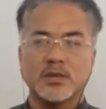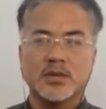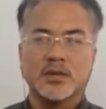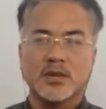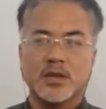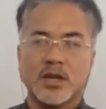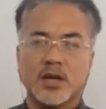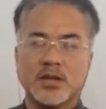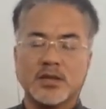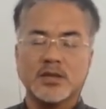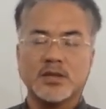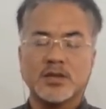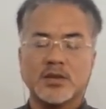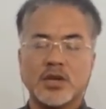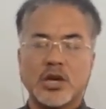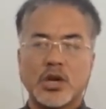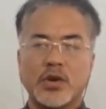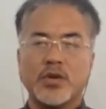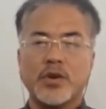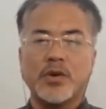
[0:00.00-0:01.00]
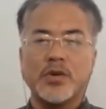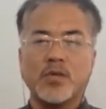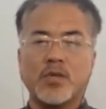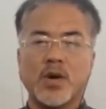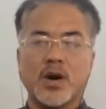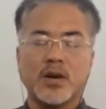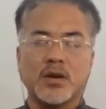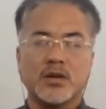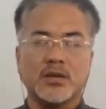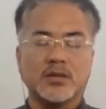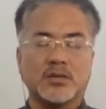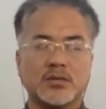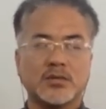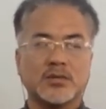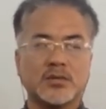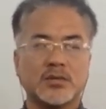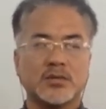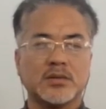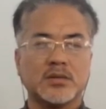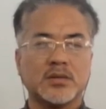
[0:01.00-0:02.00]
There is unit 1,
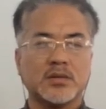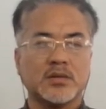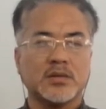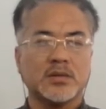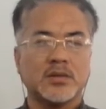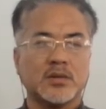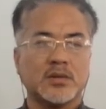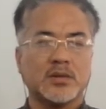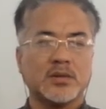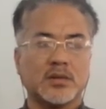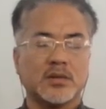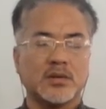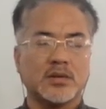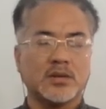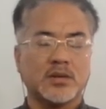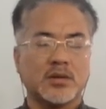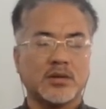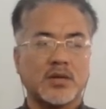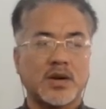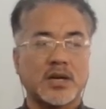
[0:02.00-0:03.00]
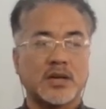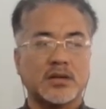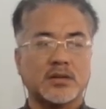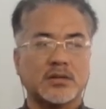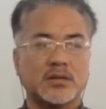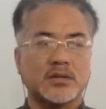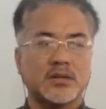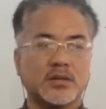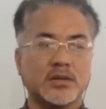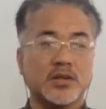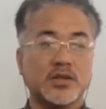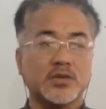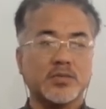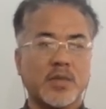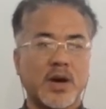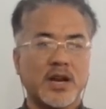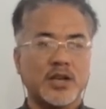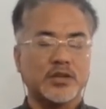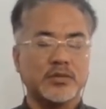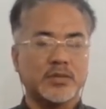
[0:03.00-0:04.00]
what is
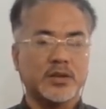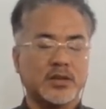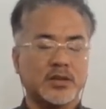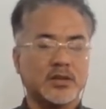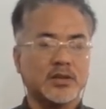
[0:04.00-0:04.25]
management?